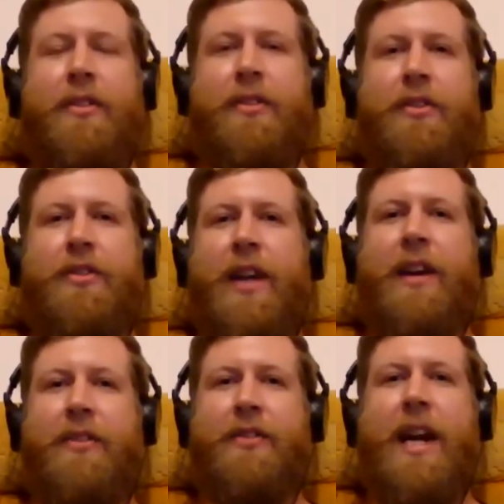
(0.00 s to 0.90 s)
And so, to the
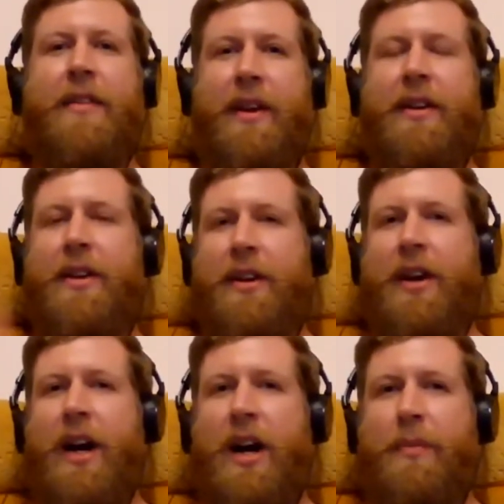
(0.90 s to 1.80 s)
extent that
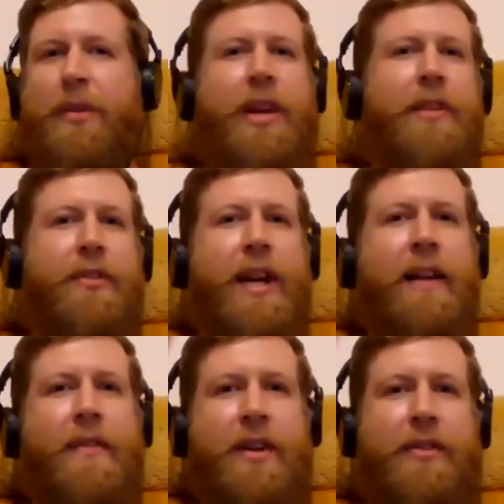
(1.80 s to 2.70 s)
um, the
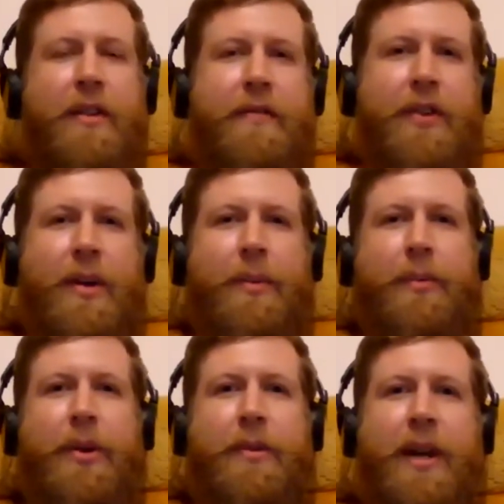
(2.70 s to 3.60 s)
sensory evidence confirms
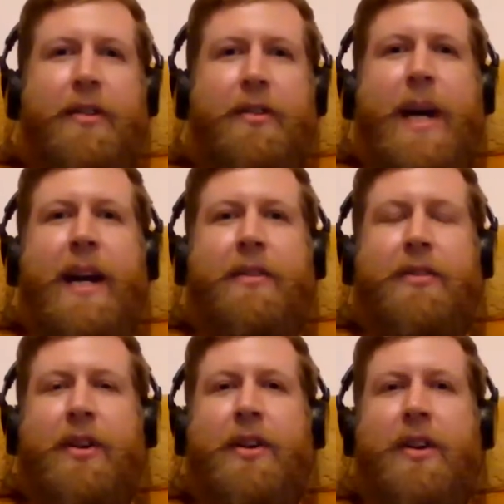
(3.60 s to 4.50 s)
what you would expect,
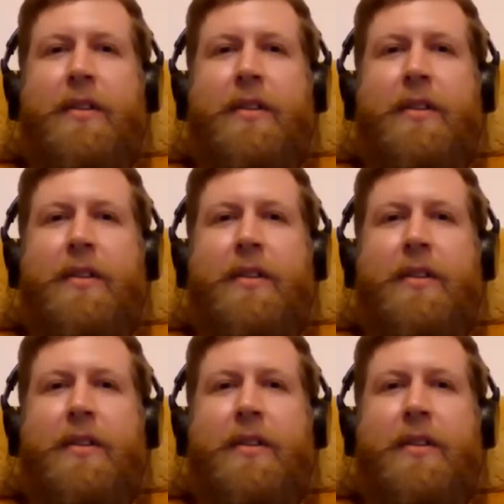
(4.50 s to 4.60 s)
so you know,